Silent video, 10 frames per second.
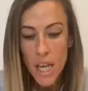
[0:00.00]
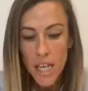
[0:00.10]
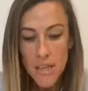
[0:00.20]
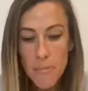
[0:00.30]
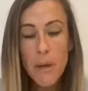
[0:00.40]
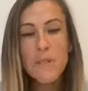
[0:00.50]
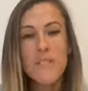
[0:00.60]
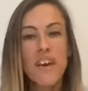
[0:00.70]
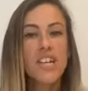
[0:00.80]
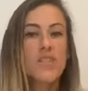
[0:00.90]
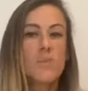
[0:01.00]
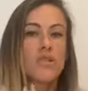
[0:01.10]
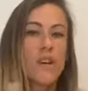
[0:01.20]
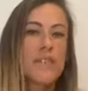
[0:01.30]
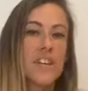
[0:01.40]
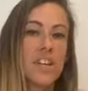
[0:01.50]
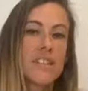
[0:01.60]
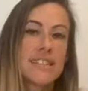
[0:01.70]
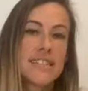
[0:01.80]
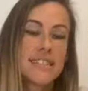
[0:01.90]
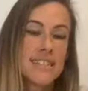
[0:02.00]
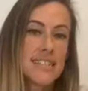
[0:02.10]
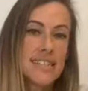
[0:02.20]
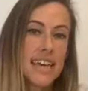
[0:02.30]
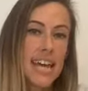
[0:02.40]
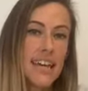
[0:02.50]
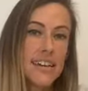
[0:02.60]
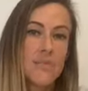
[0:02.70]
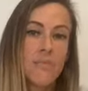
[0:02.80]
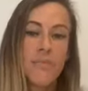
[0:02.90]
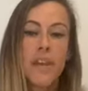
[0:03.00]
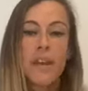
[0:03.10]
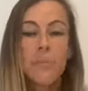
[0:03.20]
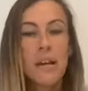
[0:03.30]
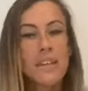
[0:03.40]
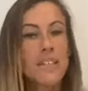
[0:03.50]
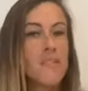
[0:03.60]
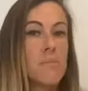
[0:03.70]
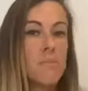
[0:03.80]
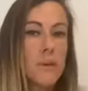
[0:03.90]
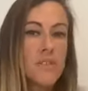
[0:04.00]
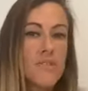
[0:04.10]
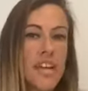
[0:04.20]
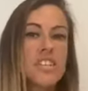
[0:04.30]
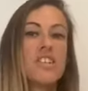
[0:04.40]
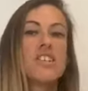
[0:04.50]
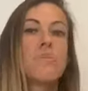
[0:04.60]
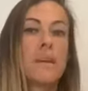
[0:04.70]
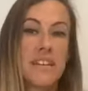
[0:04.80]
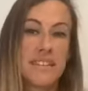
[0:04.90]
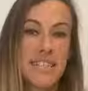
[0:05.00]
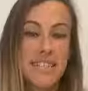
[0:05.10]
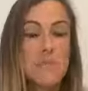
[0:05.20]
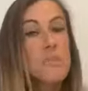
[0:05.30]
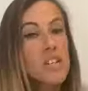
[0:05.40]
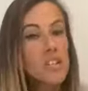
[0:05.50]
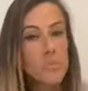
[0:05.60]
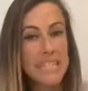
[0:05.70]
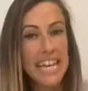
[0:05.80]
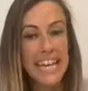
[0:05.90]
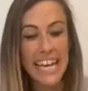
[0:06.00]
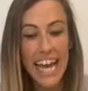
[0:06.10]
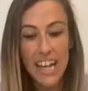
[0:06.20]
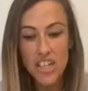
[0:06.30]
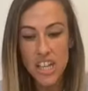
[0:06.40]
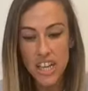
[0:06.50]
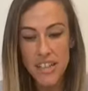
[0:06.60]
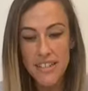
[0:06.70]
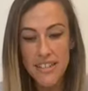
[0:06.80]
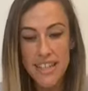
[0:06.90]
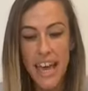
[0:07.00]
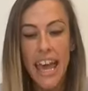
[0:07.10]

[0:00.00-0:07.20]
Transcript: Your motivation will drive your consistency. Because if you're motivated, you'll be consistent, because you'll be taking actions.